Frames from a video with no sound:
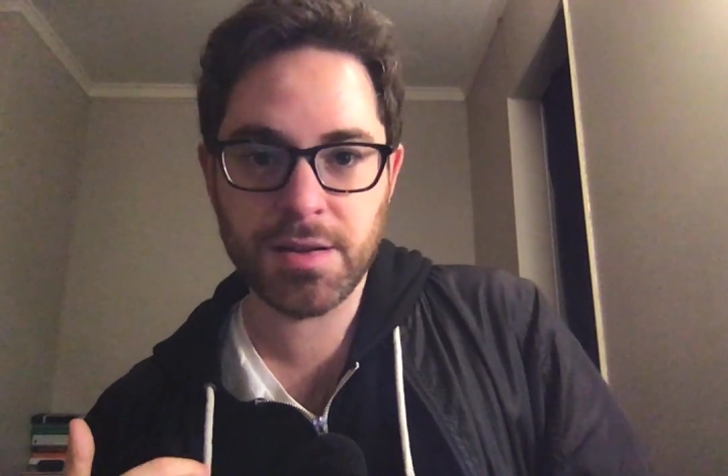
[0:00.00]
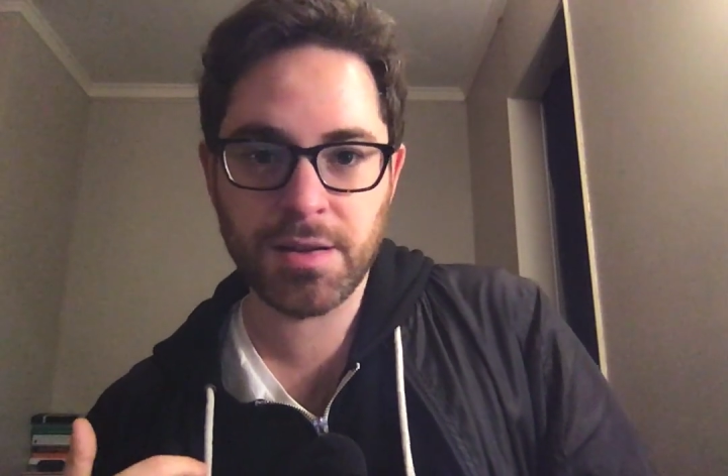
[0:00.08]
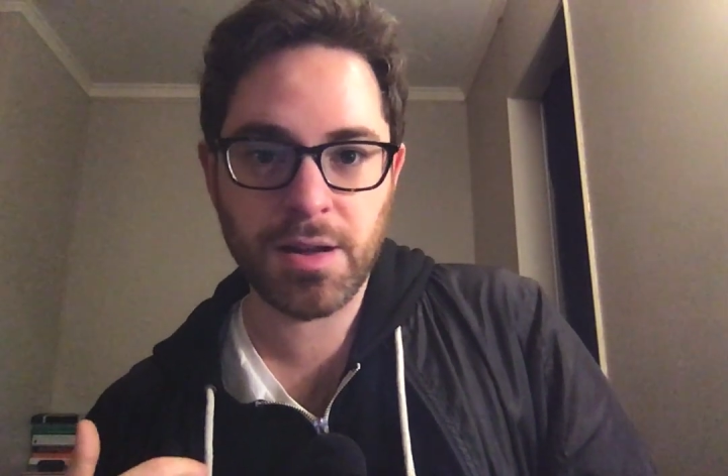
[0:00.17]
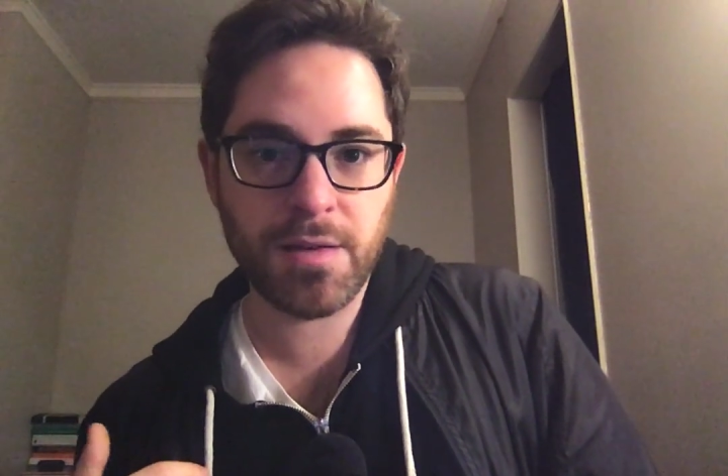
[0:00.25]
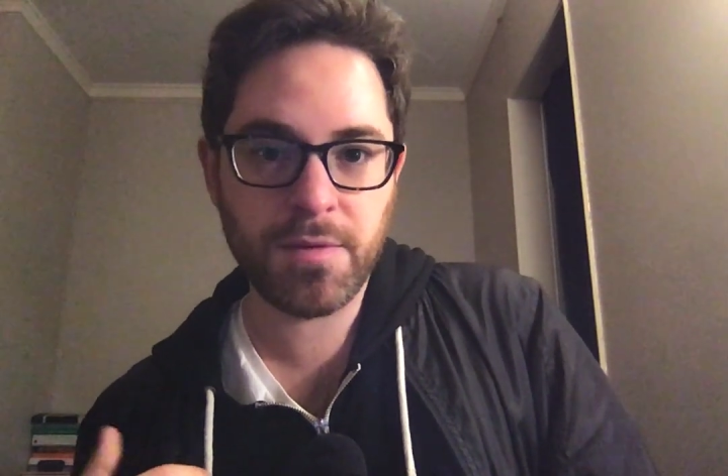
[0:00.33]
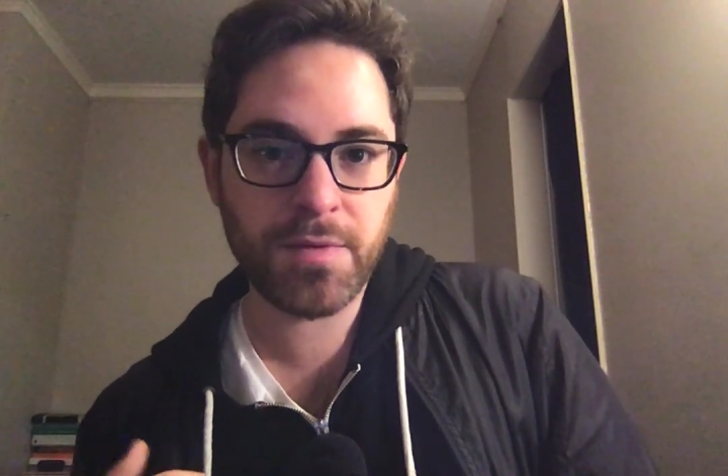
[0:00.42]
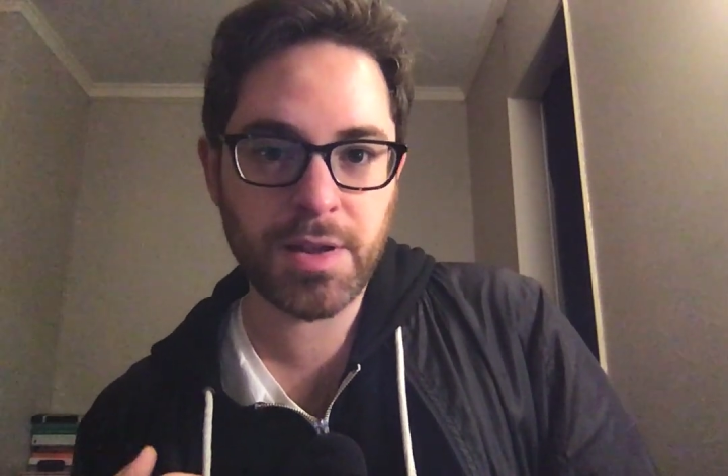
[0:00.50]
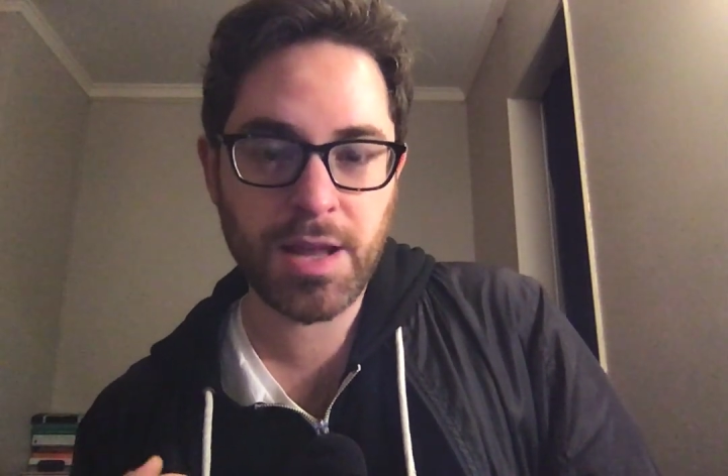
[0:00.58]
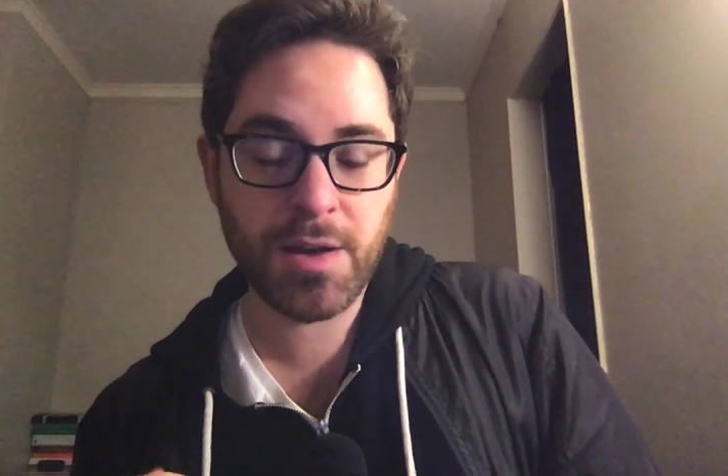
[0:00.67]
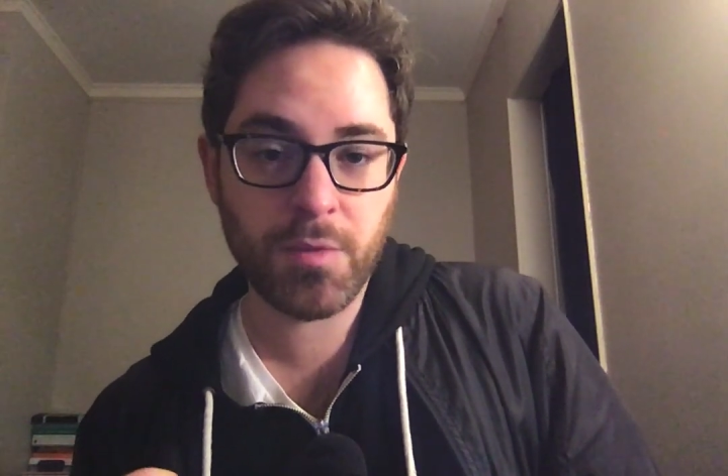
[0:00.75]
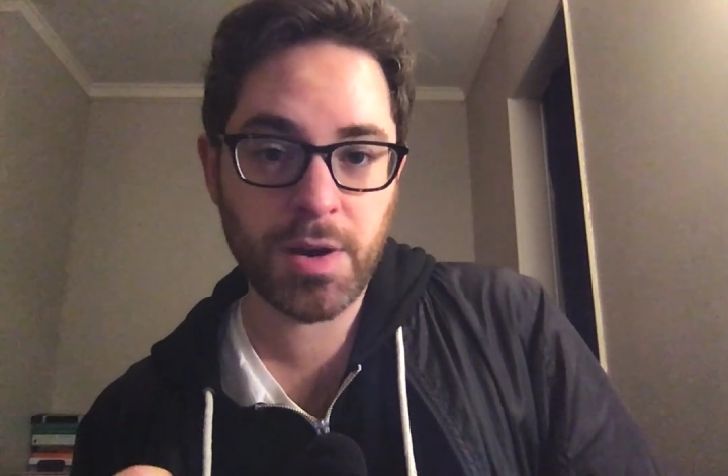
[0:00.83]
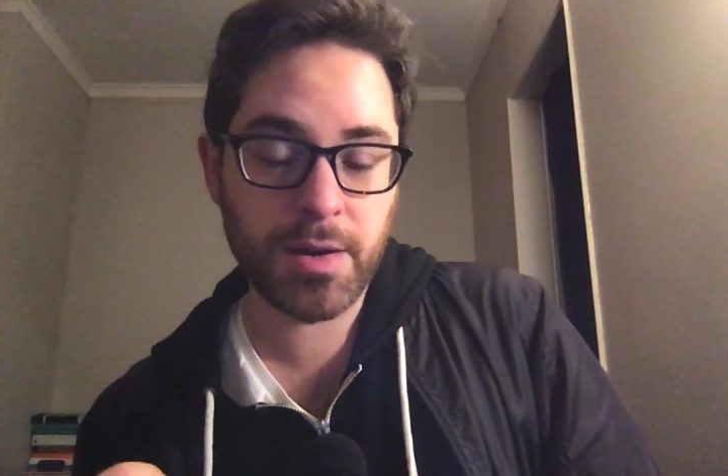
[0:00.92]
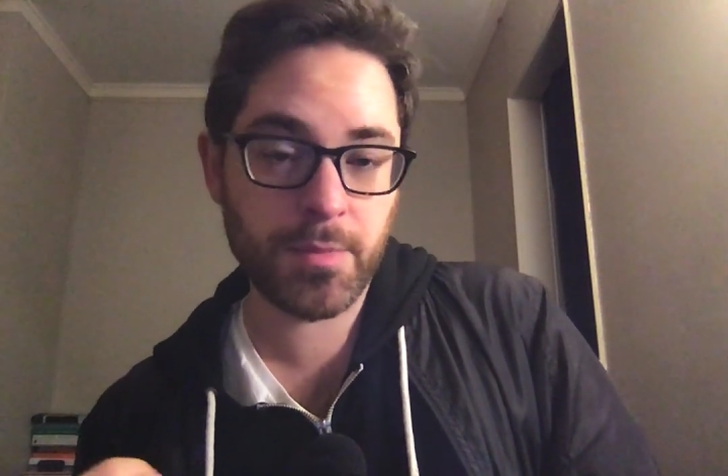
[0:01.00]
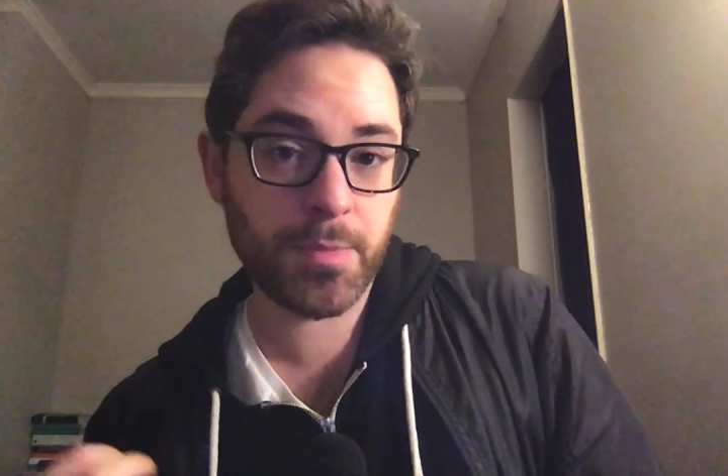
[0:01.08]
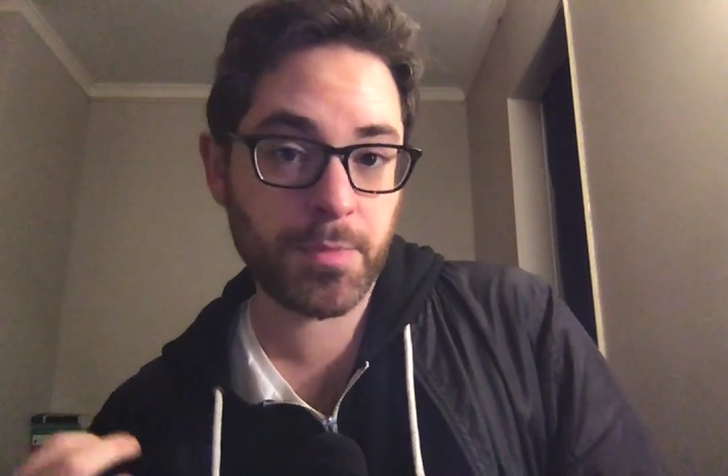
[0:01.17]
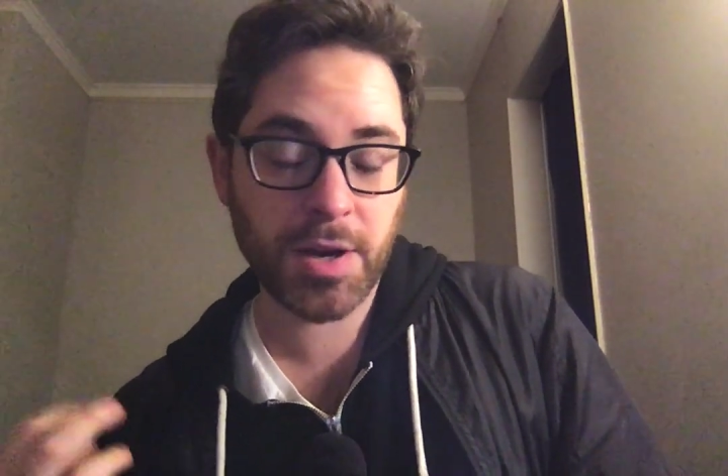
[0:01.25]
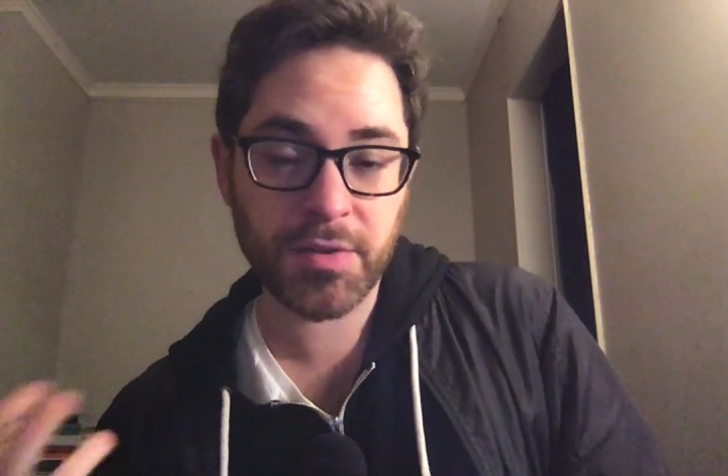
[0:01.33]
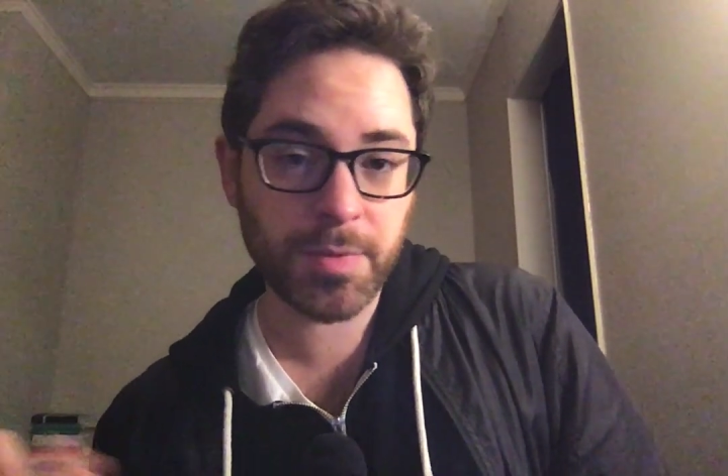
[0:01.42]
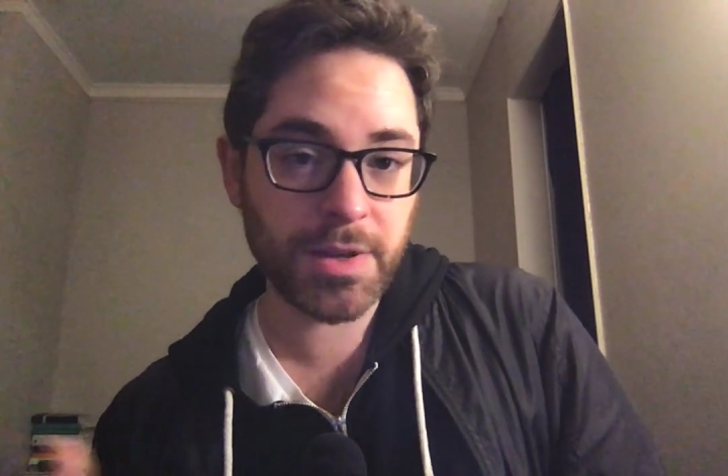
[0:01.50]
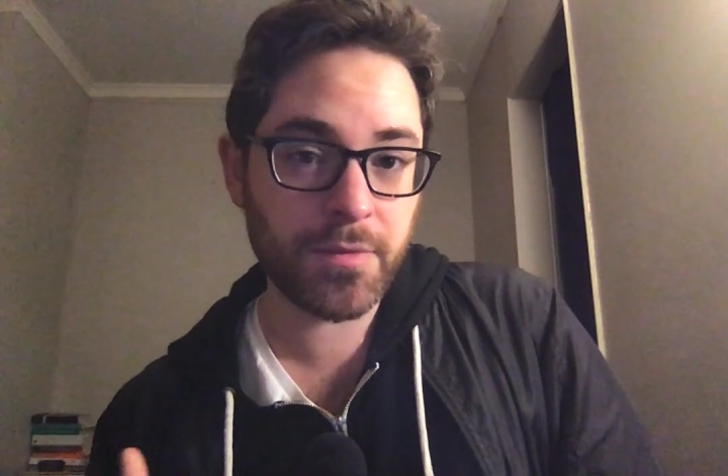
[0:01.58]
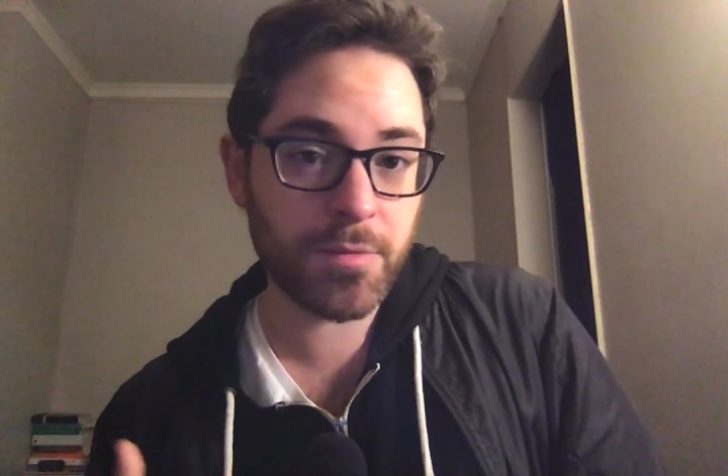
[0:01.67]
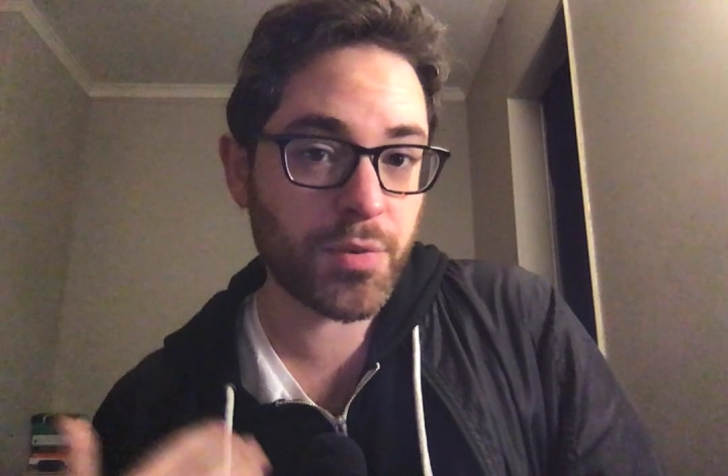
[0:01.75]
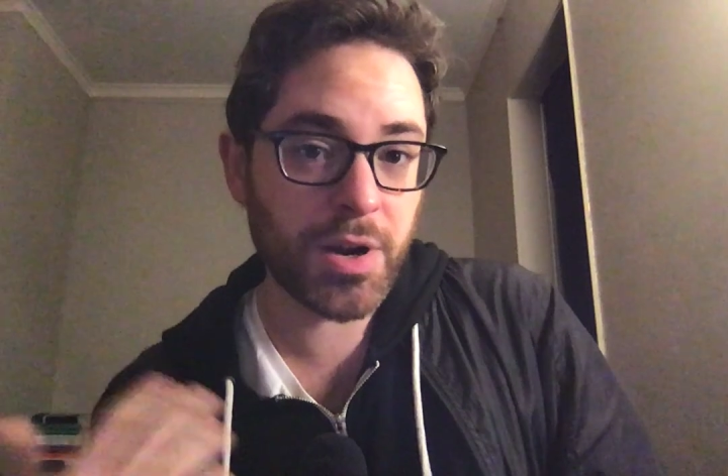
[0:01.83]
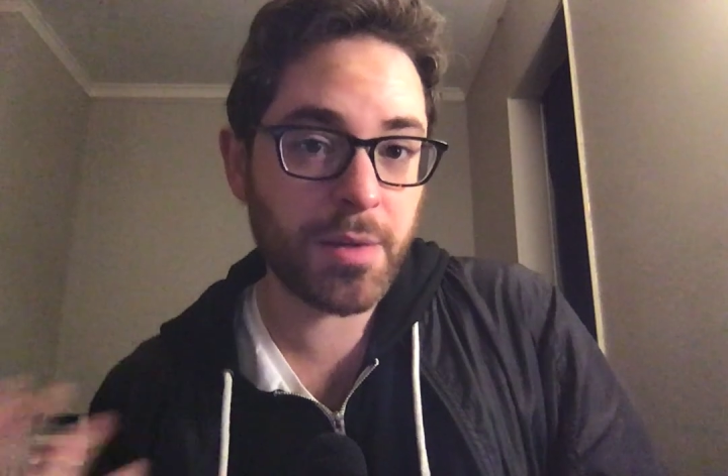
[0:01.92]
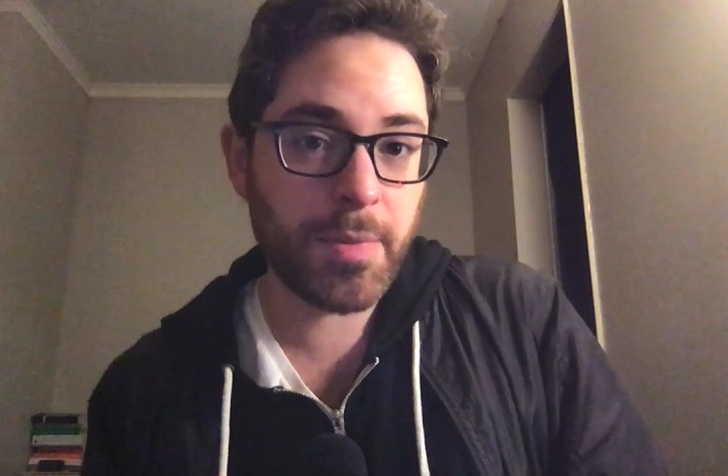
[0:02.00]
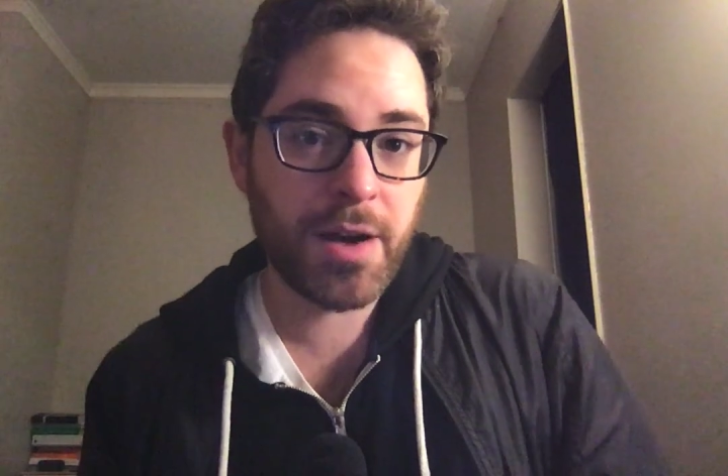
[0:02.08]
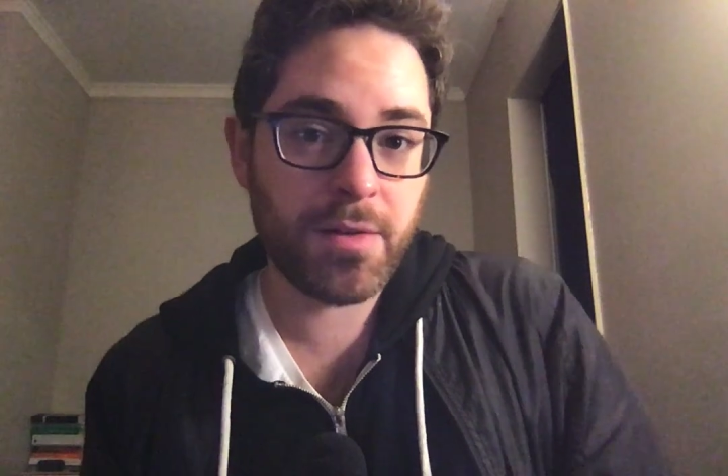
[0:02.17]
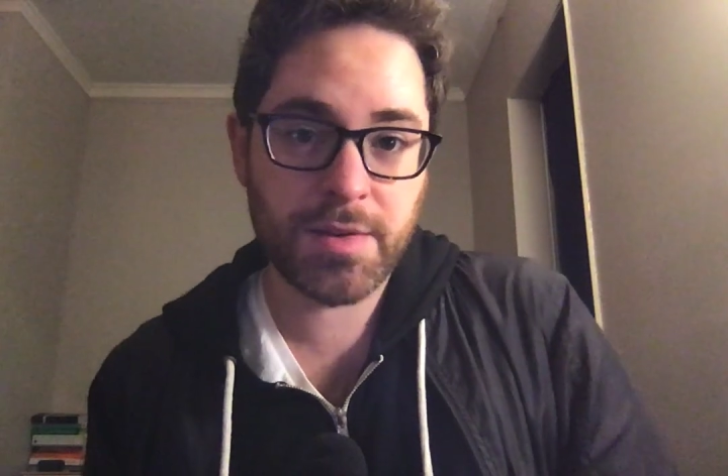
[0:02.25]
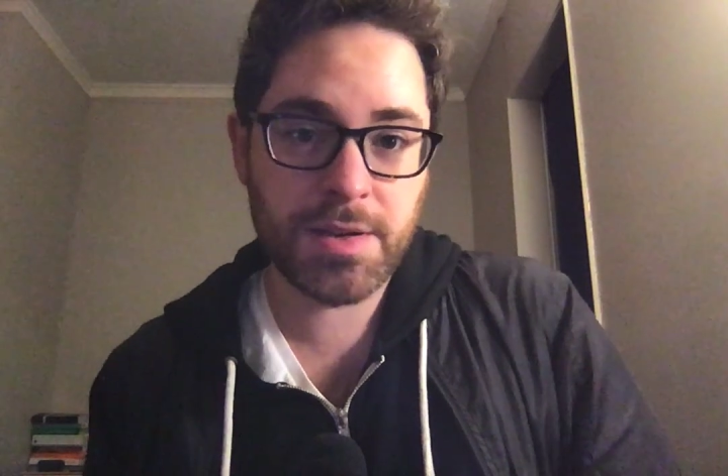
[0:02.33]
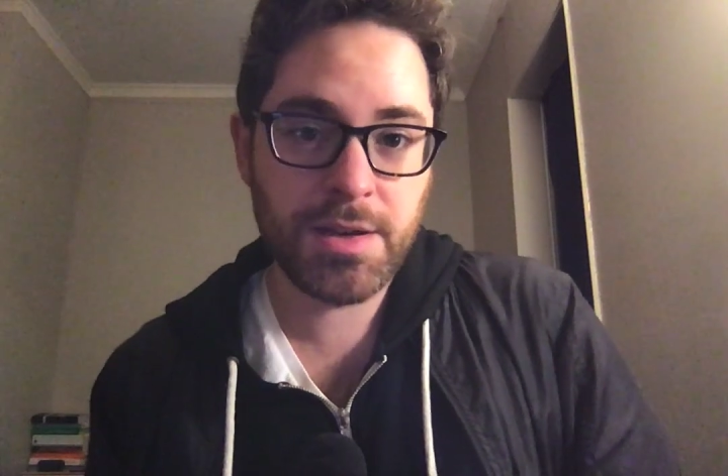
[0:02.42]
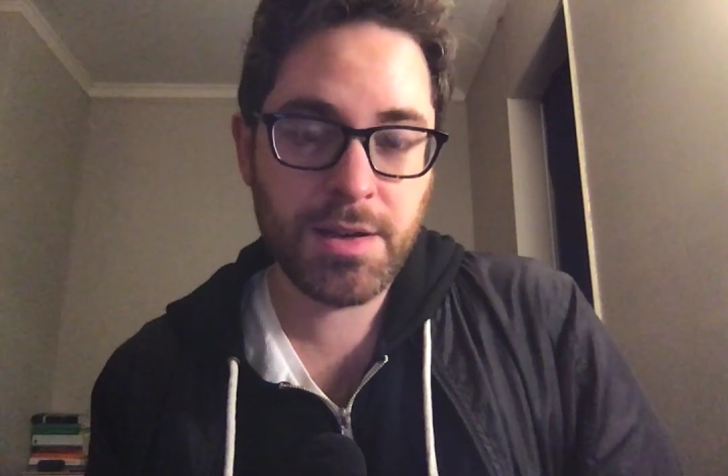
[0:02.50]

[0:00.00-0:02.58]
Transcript: love in that way and possibly even bring about